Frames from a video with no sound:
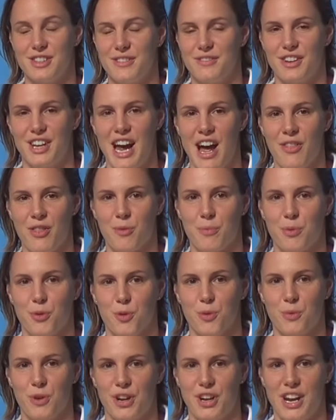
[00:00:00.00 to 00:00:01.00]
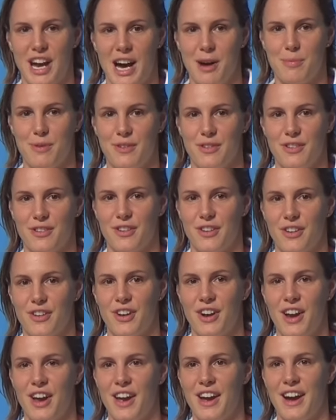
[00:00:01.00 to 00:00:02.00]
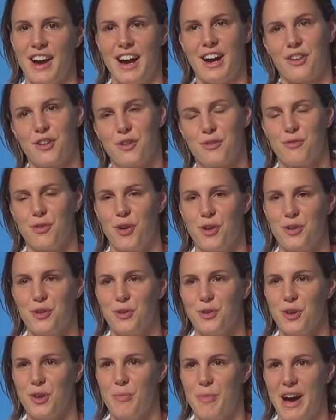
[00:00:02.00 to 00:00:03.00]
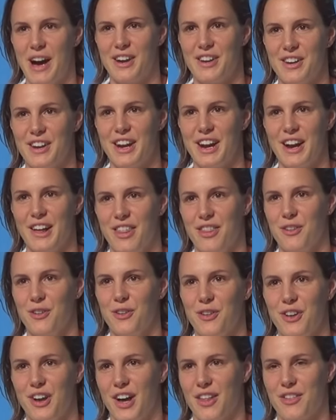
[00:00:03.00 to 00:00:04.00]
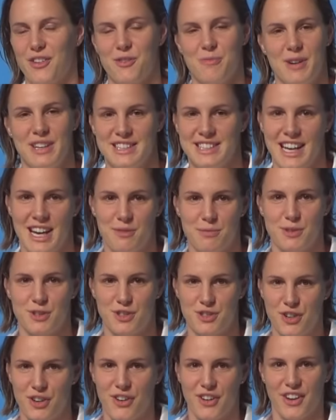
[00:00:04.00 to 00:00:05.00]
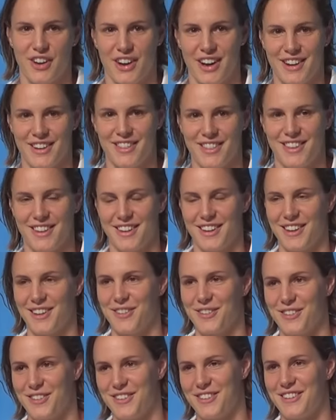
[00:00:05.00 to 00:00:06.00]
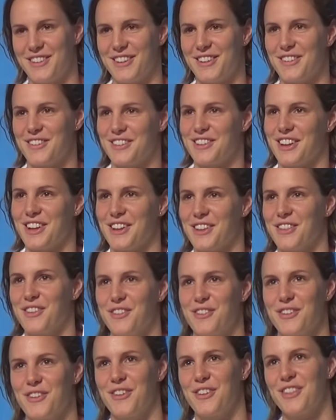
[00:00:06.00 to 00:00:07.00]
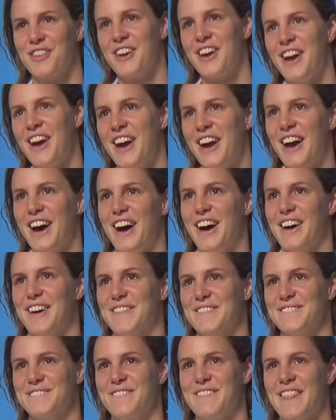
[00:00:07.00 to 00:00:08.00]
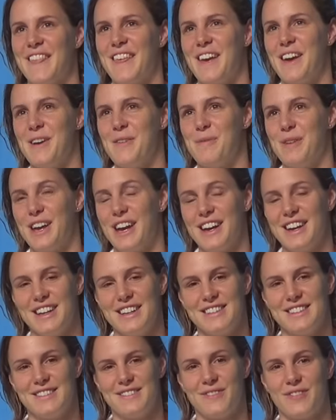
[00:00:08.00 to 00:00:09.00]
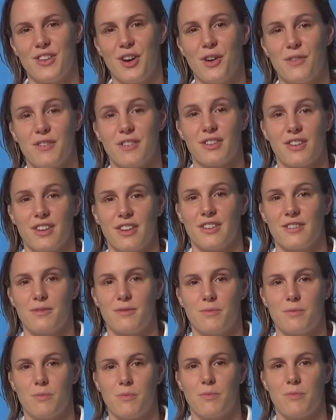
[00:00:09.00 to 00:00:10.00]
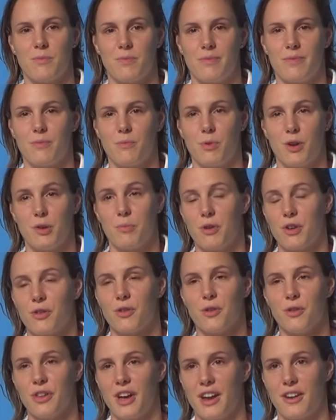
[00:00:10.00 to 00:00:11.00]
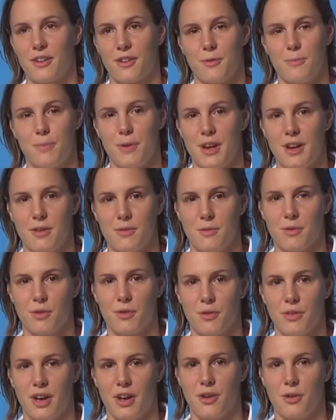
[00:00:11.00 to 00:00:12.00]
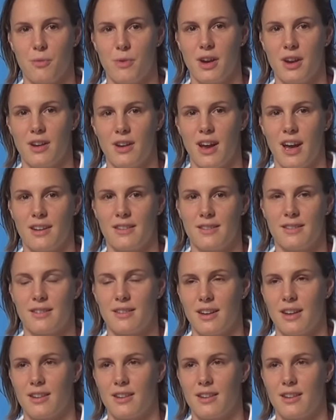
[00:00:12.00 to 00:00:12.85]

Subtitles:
even at the pool when it happened, so I got a phone call about it, and I thought my dad was joking. I didn't think he was telling the truth. But yeah, obviously, we were all there to compete, we're all there to win, and